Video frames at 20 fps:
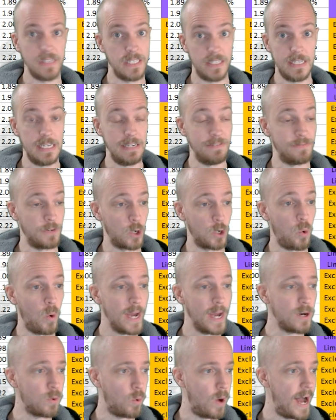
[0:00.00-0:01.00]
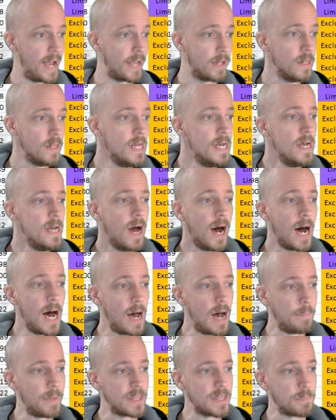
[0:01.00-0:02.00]
seen for quite a while.
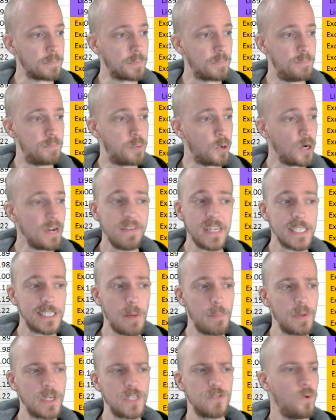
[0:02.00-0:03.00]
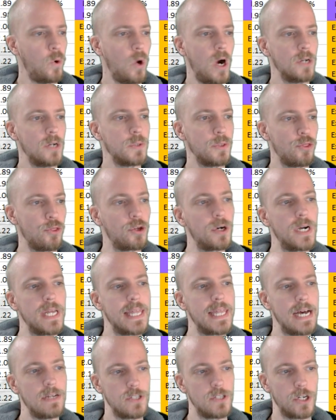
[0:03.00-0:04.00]
But the previous UPEX floor,
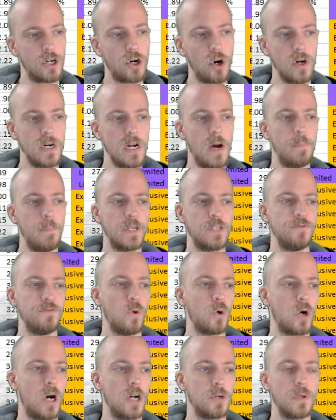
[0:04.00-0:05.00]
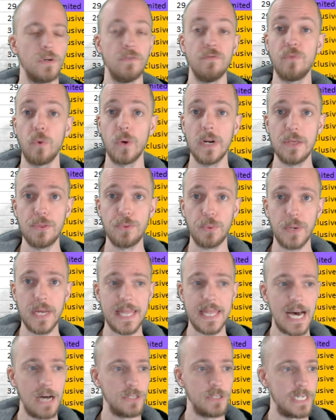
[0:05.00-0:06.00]
130,000, current UPEX floor,
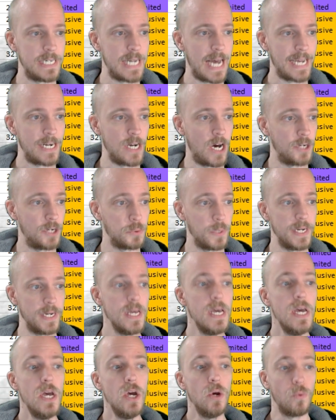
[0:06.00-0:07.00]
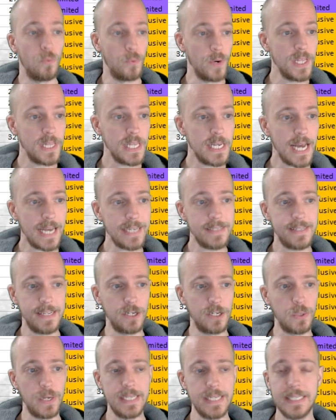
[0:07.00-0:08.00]
143,900. Really nice
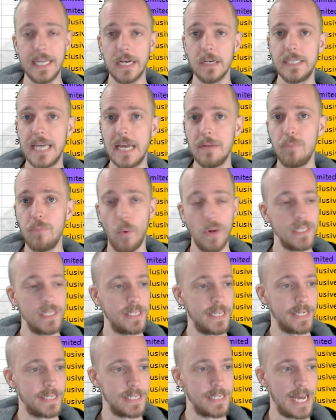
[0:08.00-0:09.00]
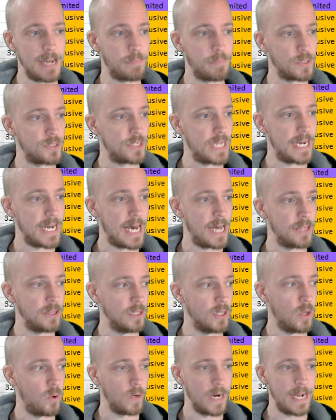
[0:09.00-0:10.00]
increase there, 10.69% on the
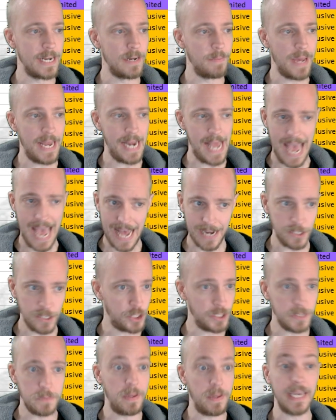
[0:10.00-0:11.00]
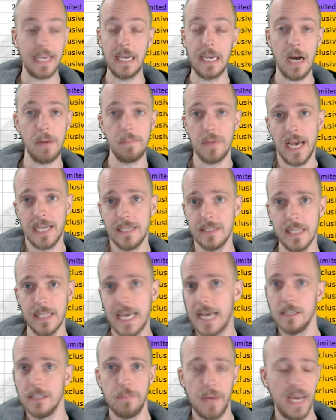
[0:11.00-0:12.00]
lower end of Manhattan, just picking up
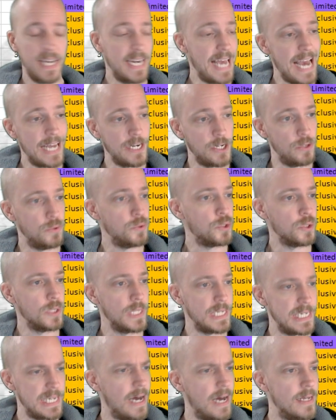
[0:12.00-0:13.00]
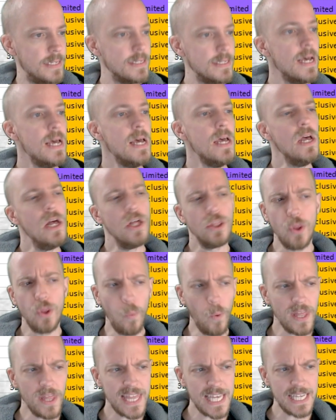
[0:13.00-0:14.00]
nicely as Manhattan usually does. The
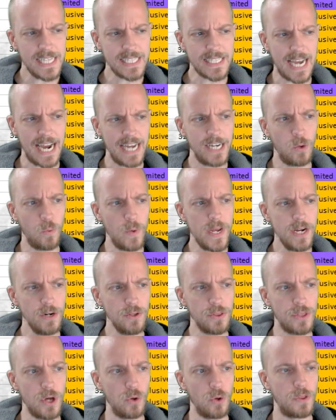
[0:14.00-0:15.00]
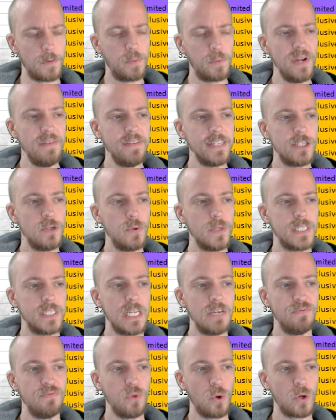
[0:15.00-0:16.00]
one thing that's kind of weird, though, the previous
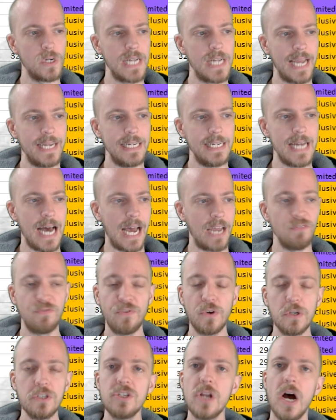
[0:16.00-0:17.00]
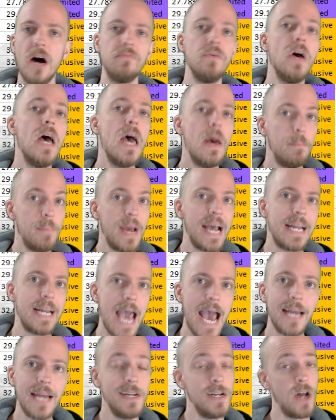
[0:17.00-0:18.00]
USD floor, 99. First off,
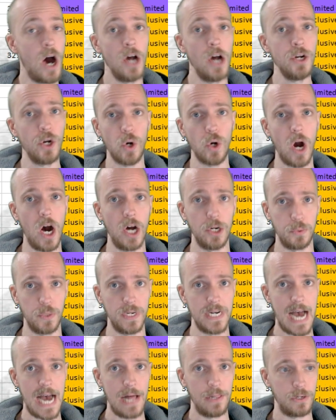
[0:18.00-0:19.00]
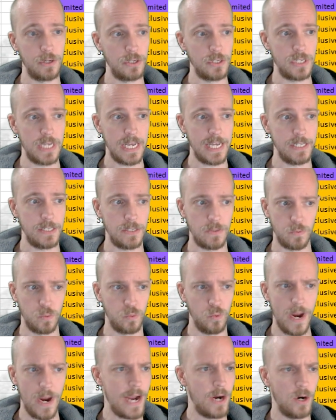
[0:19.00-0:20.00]
Manhattan under $100 is
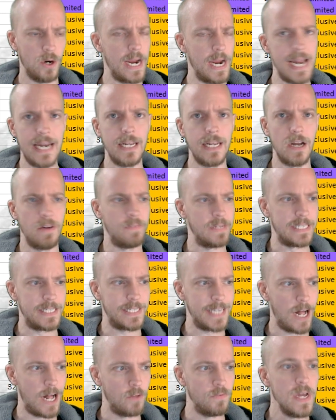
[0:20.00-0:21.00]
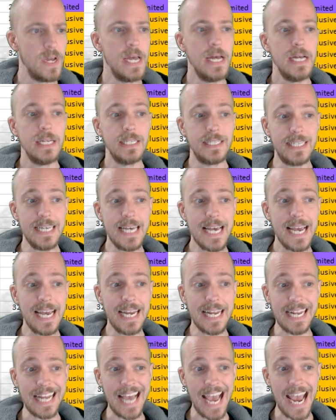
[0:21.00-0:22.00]
rare in and of itself. Seeing
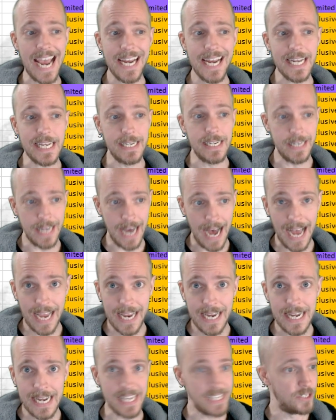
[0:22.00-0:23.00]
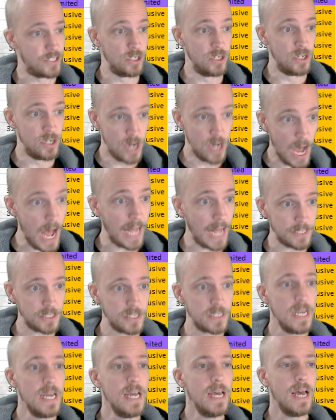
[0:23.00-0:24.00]
it at 89 is
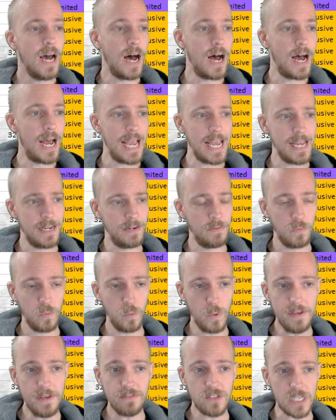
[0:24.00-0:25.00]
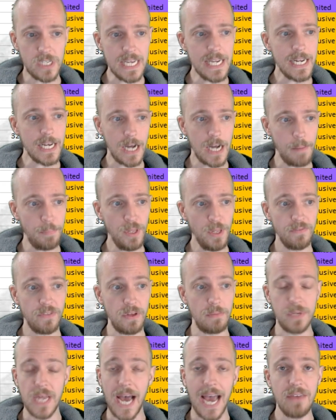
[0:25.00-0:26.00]
nuts. And we've seen a couple of
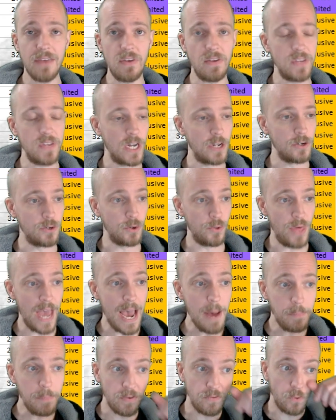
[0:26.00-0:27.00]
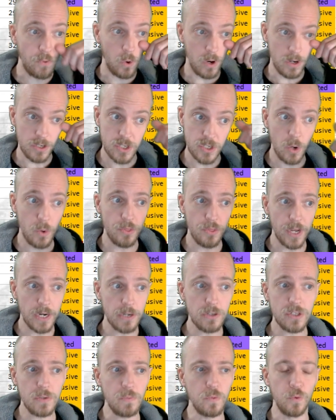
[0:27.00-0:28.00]
them dive even under that before. So
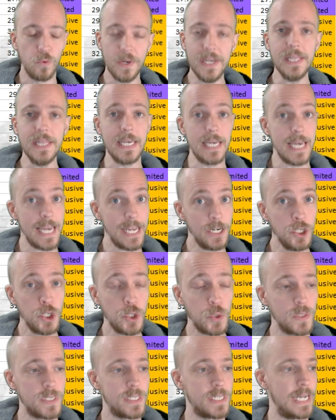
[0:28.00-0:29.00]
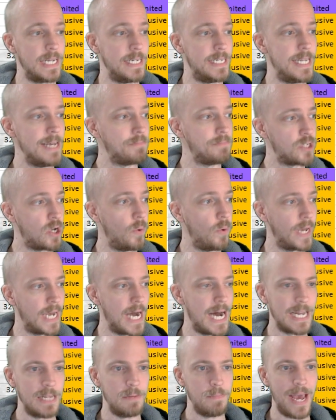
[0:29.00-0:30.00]
there's some really interesting dips going
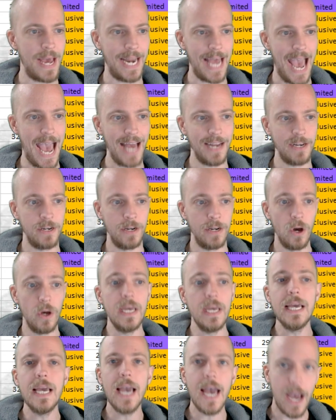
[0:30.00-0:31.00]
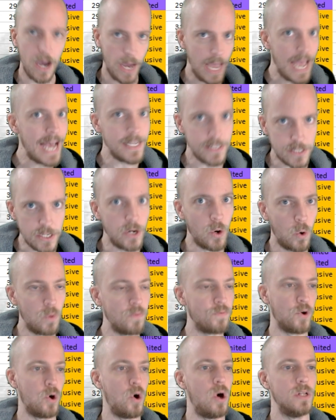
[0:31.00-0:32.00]
on in Manhattan as an
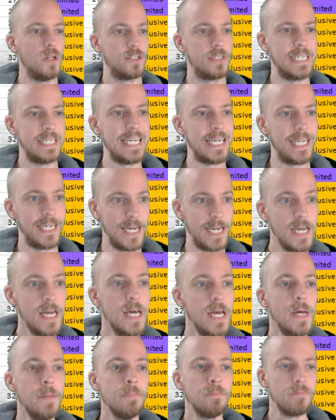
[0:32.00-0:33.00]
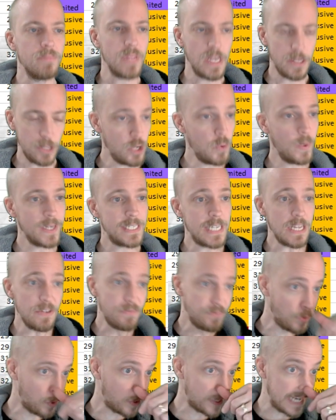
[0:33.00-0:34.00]
overall scene. The USD
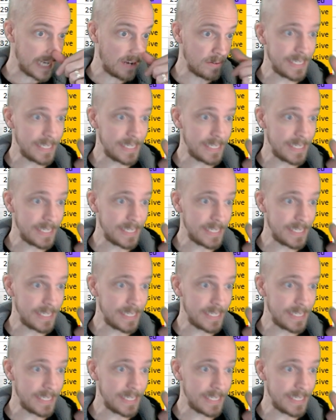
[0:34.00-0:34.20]
floor down